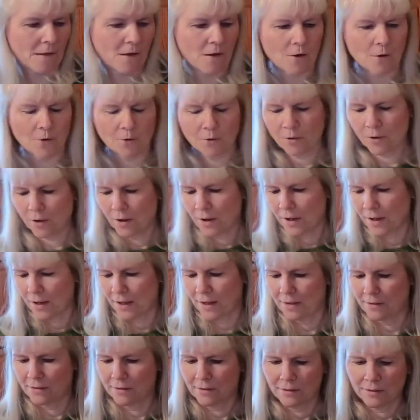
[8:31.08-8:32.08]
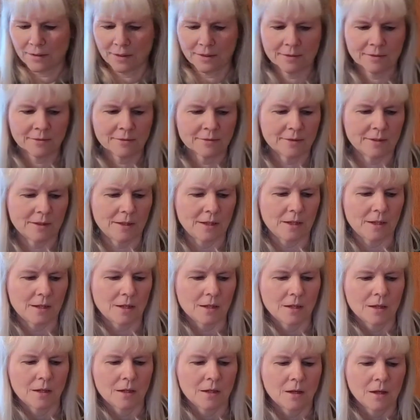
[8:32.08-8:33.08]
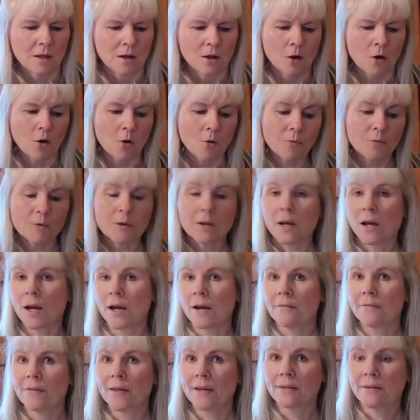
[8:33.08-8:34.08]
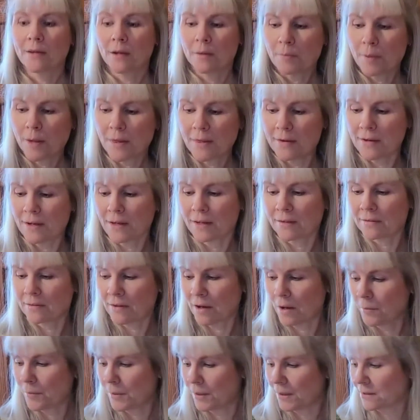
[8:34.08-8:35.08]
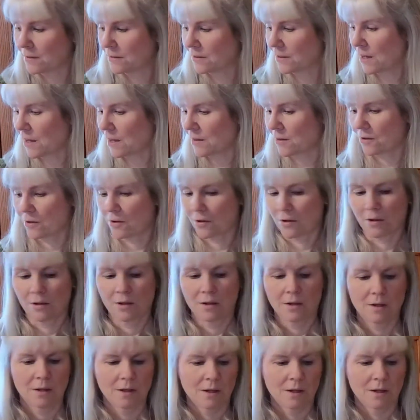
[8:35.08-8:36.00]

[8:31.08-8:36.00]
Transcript: All right, let's see. Hopefully I have that done by the next time we get together.